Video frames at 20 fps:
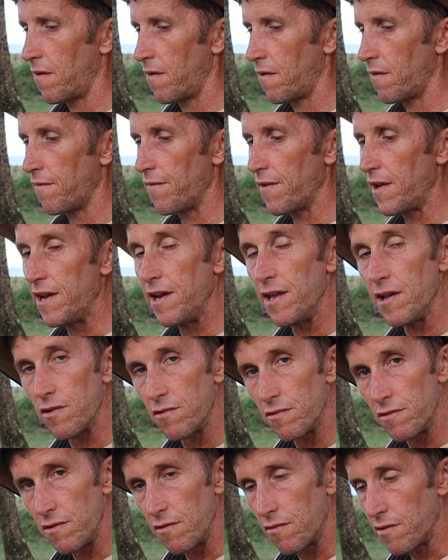of eating
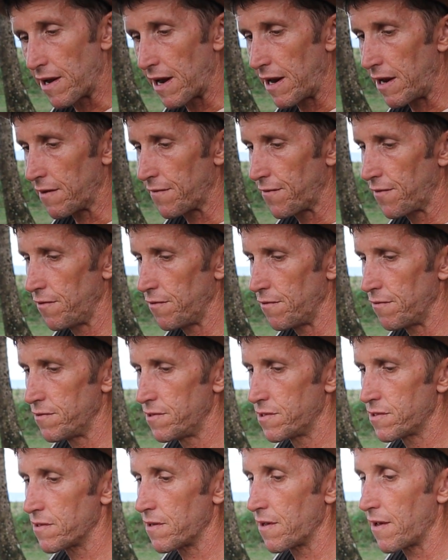good organic
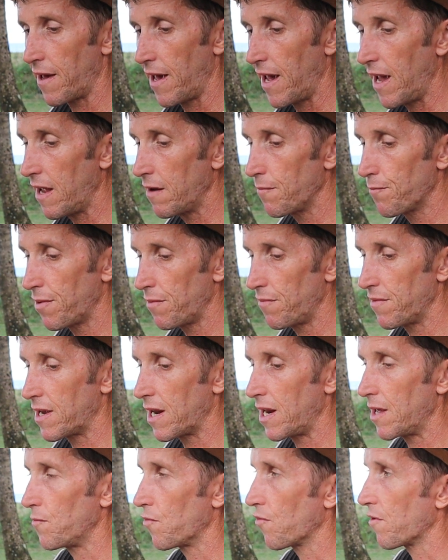foods, and people are
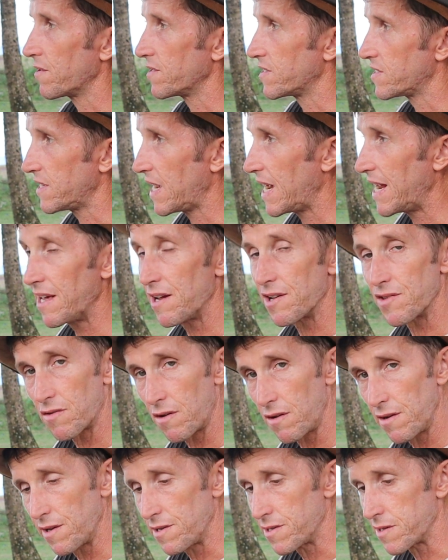getting more understanding and
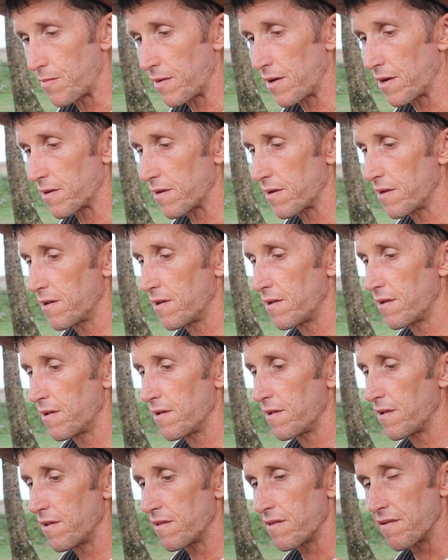knowledge about
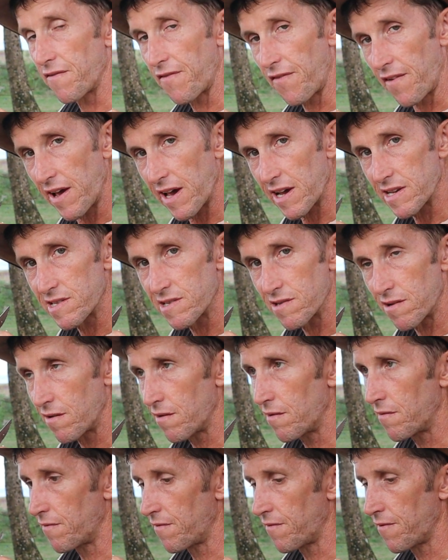the facts
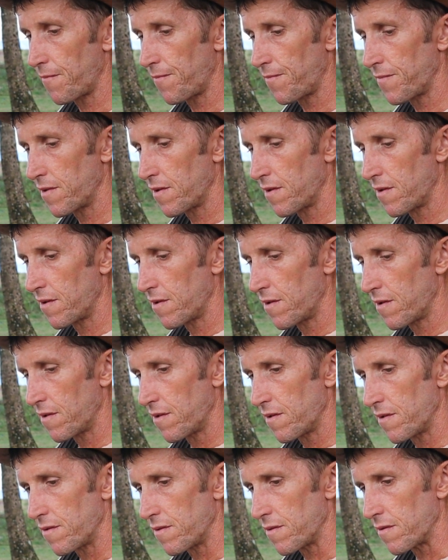of
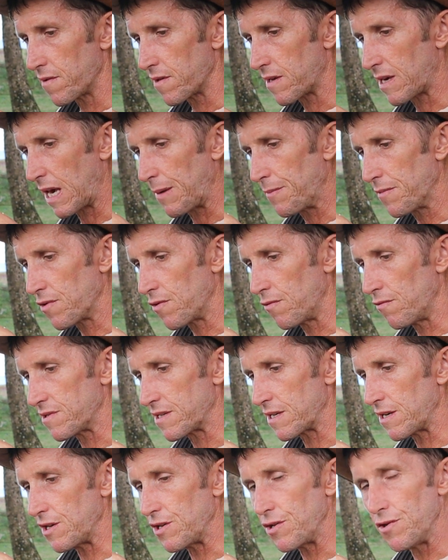chemicals
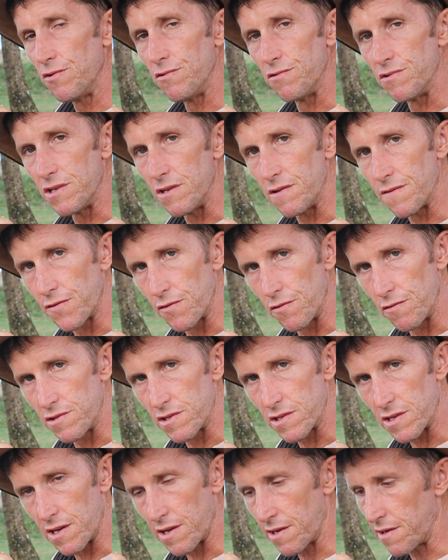that are used in
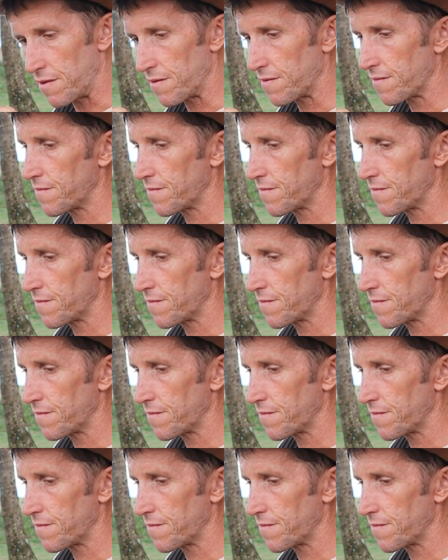foods today.